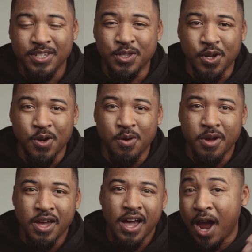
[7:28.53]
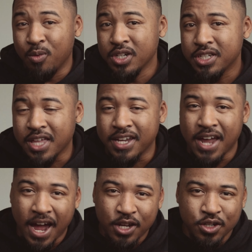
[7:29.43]
So I wish that
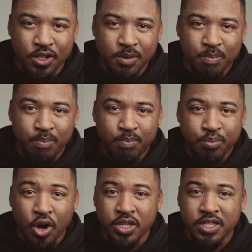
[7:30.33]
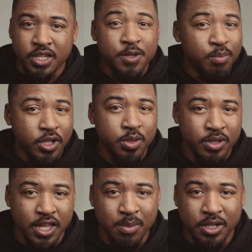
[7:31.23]
I could process
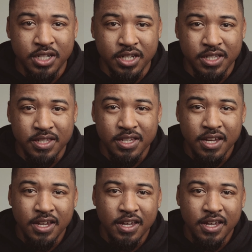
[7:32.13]
multiple images